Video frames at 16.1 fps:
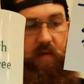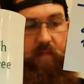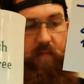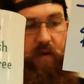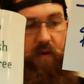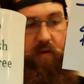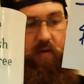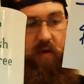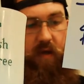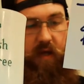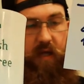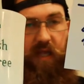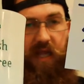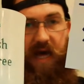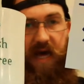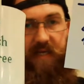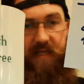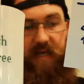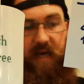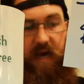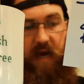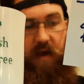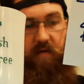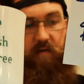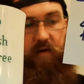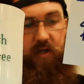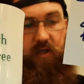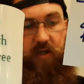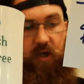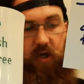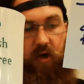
milk glass Irish